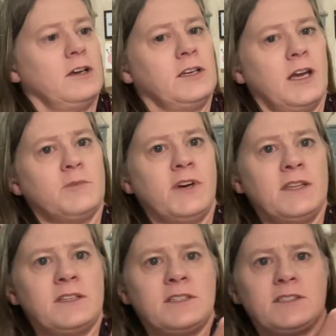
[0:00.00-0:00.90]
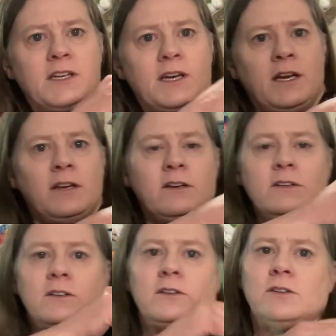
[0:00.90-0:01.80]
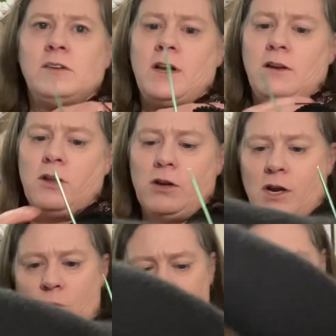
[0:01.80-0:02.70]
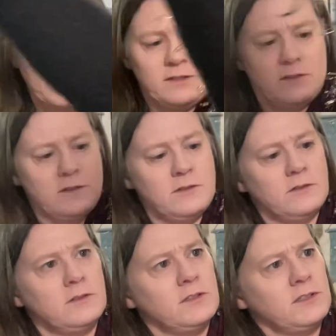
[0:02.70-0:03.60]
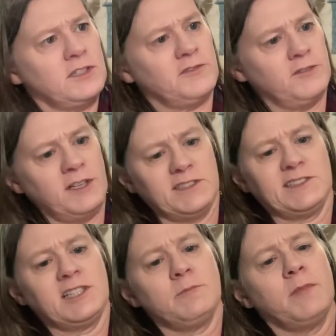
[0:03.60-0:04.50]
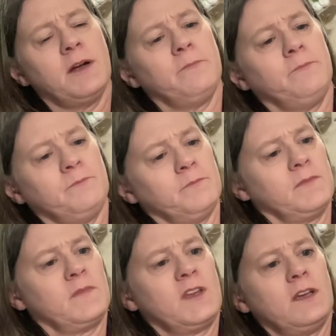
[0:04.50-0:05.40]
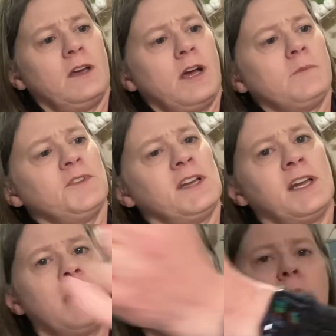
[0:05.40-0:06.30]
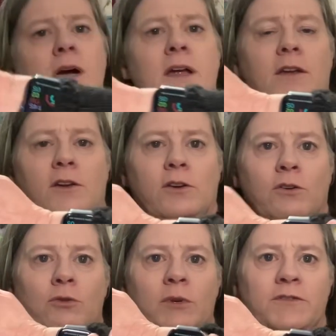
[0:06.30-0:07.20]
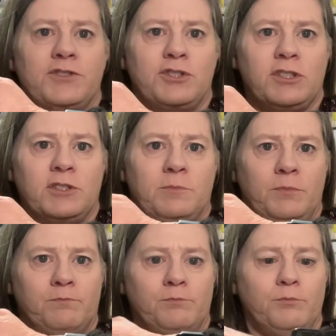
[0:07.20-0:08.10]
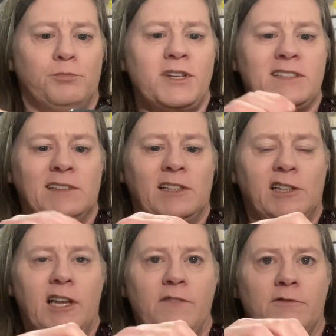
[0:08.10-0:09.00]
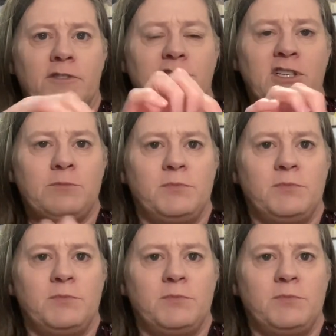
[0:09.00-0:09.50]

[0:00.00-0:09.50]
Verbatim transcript: yeah, I'm trying to decide how long I want it. It's really slim. I'm thinking I might go with just bracelet length, or just